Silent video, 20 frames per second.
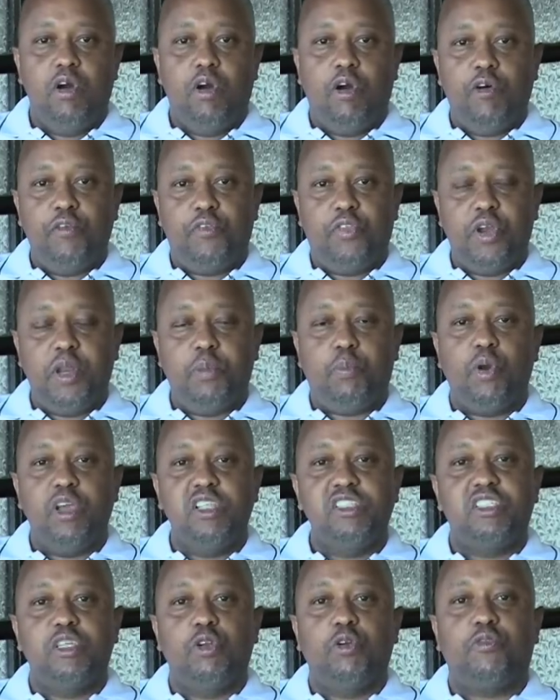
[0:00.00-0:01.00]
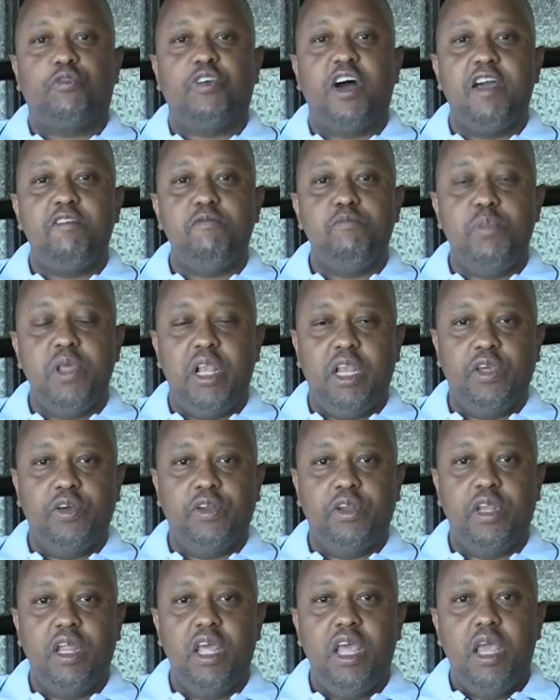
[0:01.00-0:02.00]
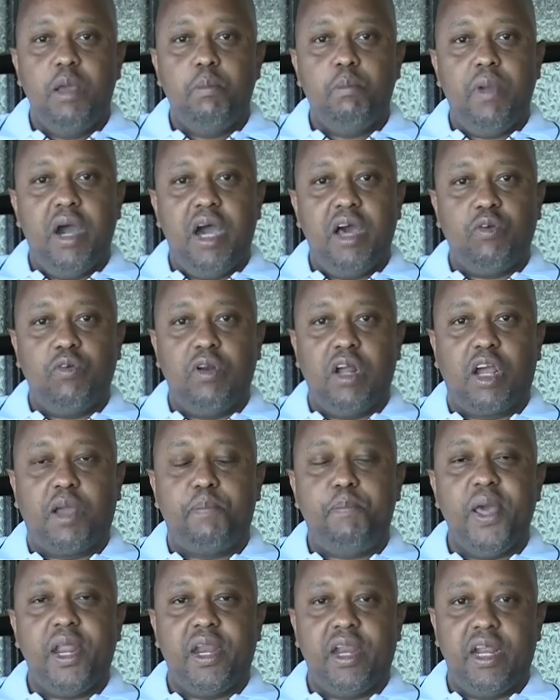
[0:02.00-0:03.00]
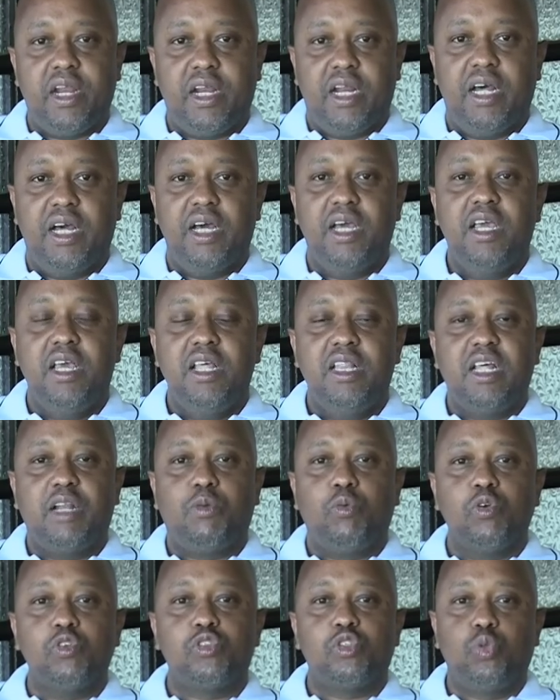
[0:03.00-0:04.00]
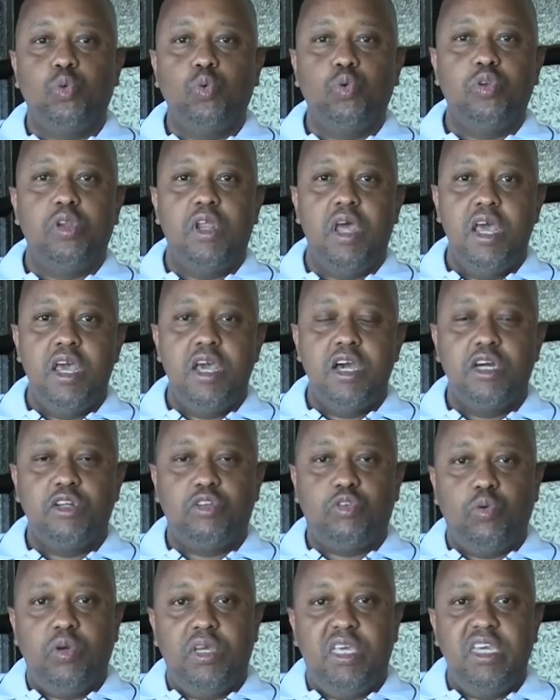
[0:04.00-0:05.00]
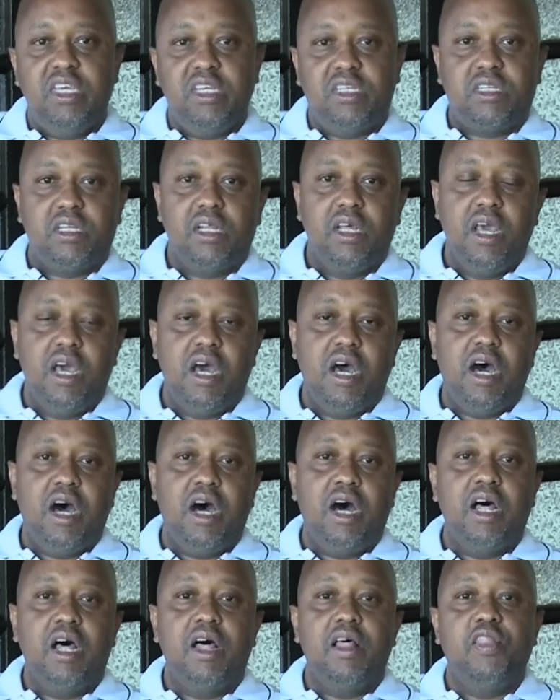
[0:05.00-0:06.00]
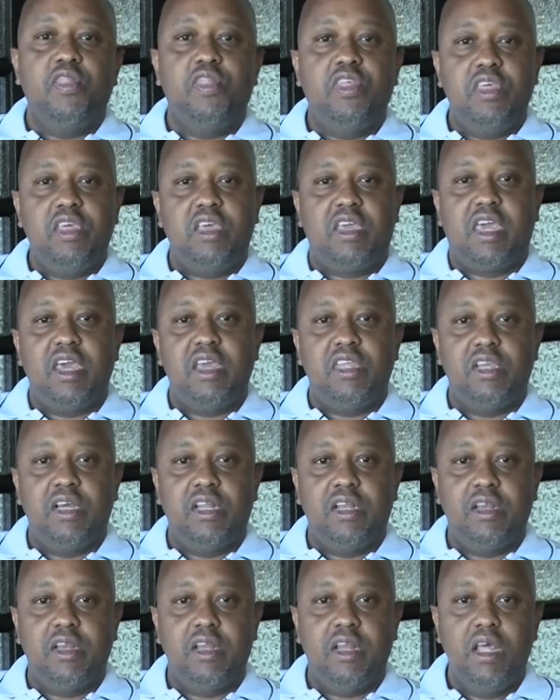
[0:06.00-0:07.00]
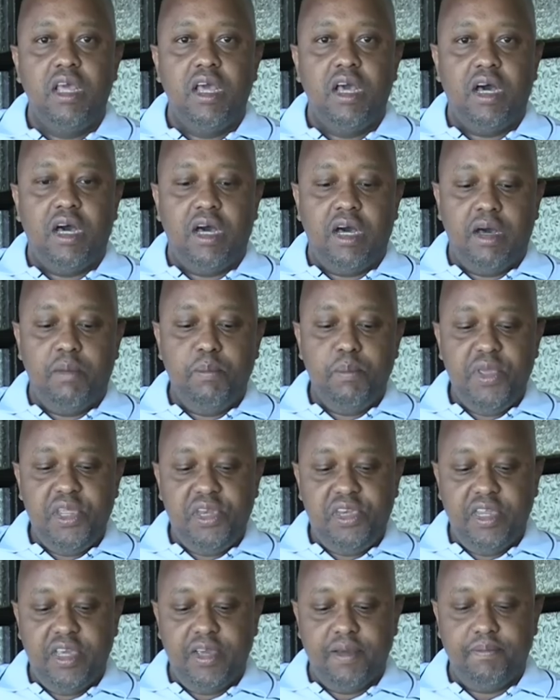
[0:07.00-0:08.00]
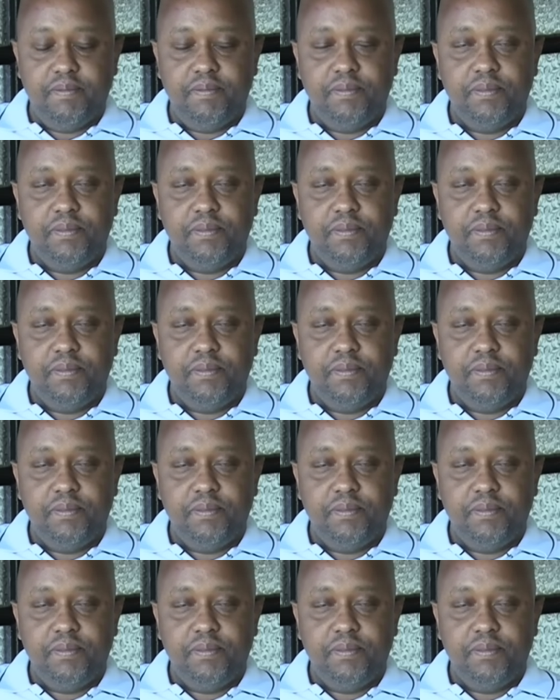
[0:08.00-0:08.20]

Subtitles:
of 3.05 billion by Arura Pereira that was soon to hit the Kenyan media.